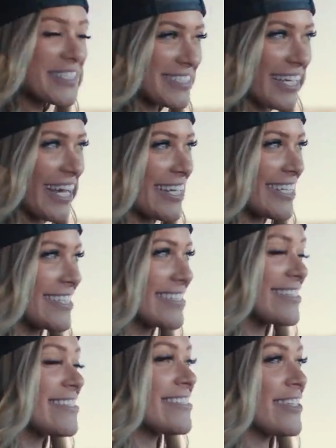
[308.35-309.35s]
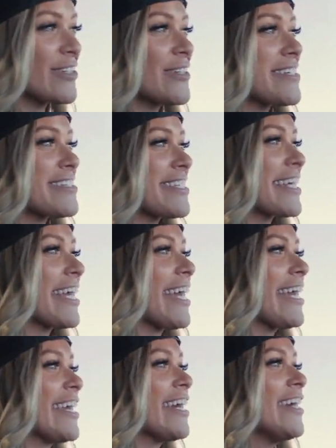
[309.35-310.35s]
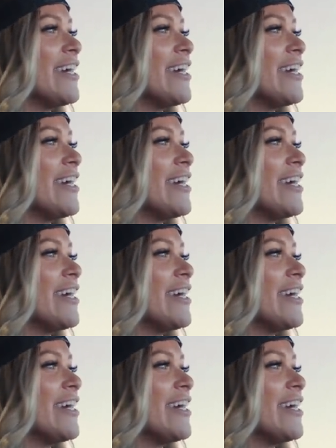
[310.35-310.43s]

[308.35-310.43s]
excited to see the rest of the gang.